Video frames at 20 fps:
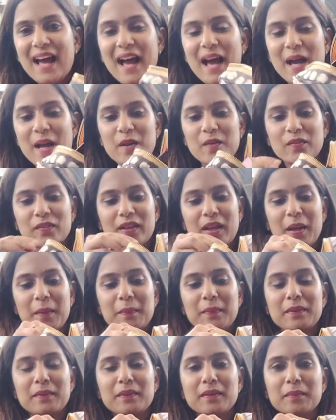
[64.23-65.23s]
I have
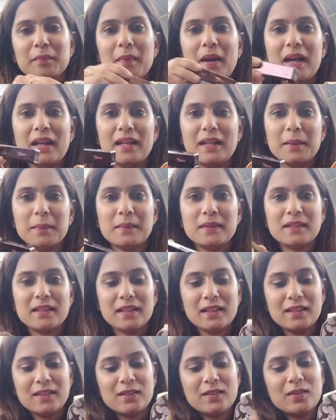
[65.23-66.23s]
kept my
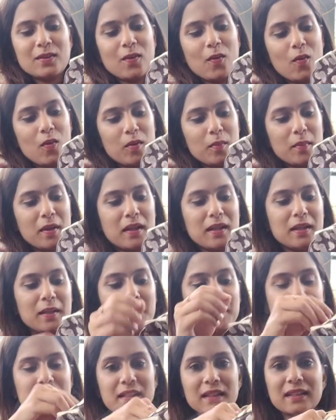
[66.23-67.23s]
lipsticks, all my
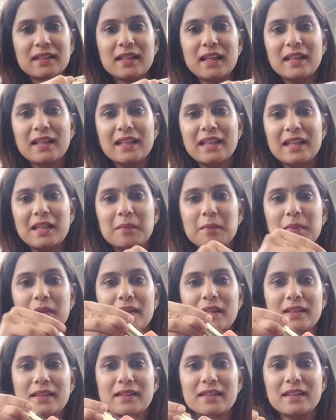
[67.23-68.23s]
lipsticks and nail
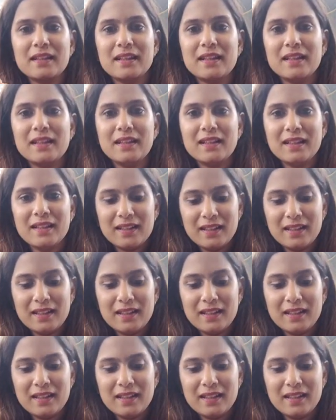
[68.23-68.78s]
paints in it.